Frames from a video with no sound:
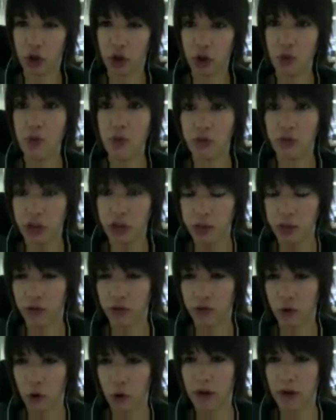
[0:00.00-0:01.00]
human readable
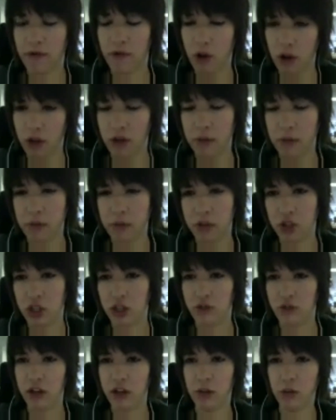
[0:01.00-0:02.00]
format rather than
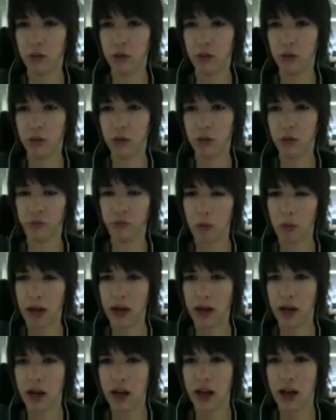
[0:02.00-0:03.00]
machine readable format,
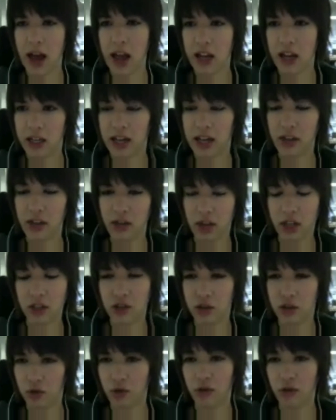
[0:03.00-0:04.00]
and get that
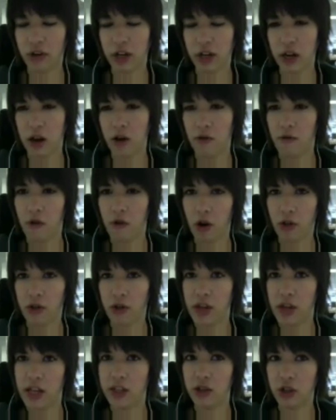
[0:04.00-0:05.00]
story
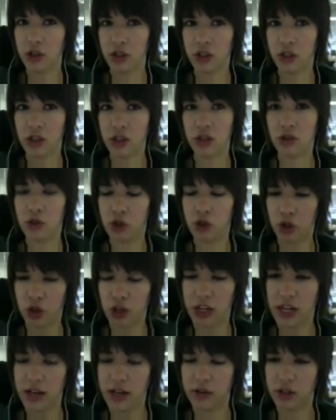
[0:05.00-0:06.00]
rather than just
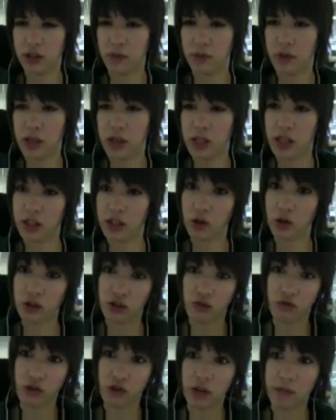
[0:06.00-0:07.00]
churning out something that
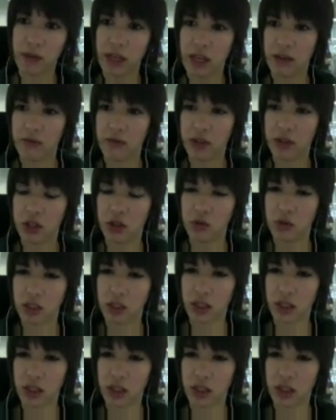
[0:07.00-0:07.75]
has already been given to you as